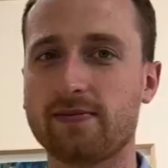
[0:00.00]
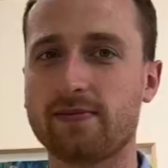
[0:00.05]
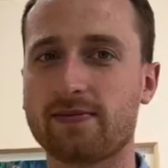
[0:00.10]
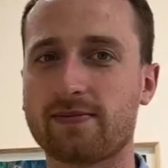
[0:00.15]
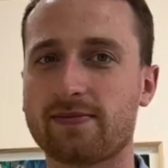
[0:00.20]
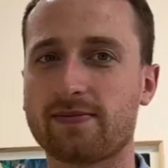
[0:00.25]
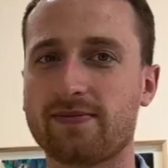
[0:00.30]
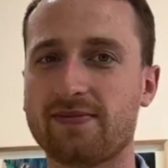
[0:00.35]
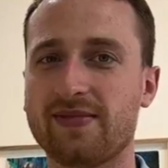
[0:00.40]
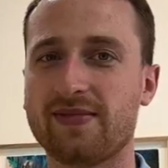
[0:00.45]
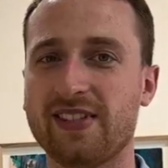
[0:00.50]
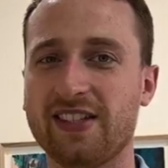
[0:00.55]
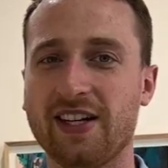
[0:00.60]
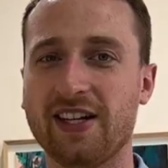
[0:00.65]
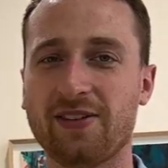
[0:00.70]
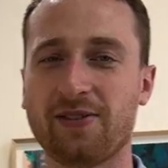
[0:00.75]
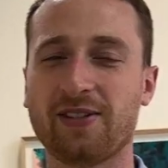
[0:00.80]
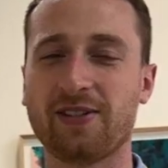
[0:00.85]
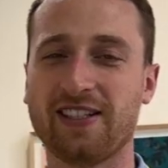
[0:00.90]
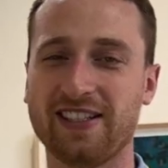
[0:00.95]
the
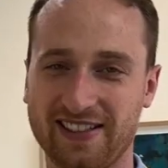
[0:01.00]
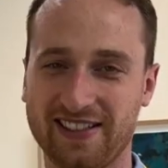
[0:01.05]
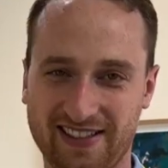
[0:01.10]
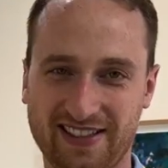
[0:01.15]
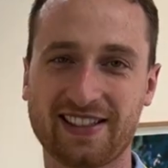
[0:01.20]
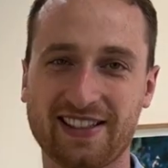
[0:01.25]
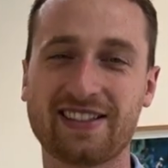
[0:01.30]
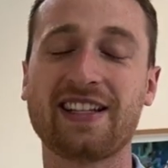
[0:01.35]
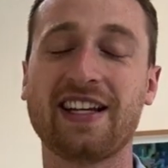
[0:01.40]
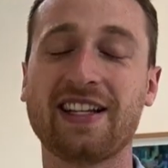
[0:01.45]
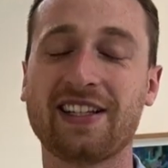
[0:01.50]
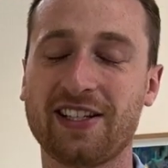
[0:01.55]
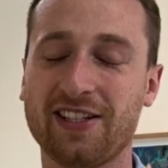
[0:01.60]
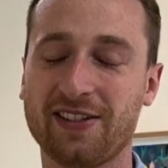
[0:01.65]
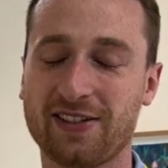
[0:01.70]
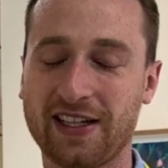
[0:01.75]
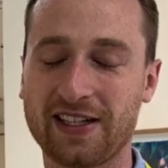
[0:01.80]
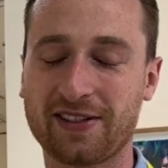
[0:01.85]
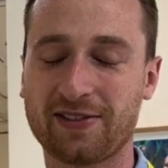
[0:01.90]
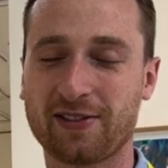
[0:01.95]
people and art I've seen
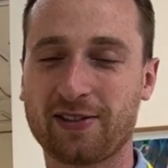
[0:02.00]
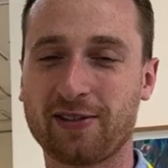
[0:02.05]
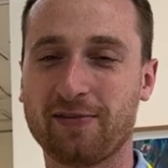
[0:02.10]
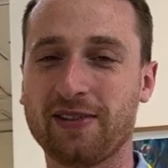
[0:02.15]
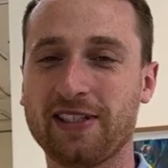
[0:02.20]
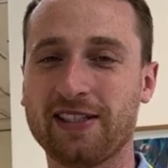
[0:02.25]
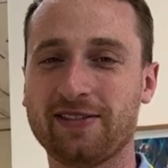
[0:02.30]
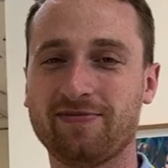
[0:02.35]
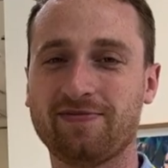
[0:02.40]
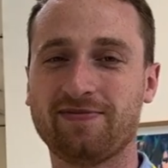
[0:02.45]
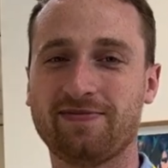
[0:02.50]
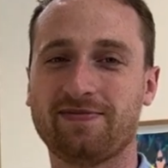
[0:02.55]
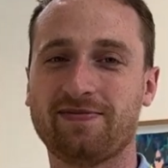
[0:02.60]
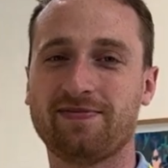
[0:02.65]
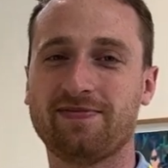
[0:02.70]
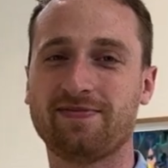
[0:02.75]
there, and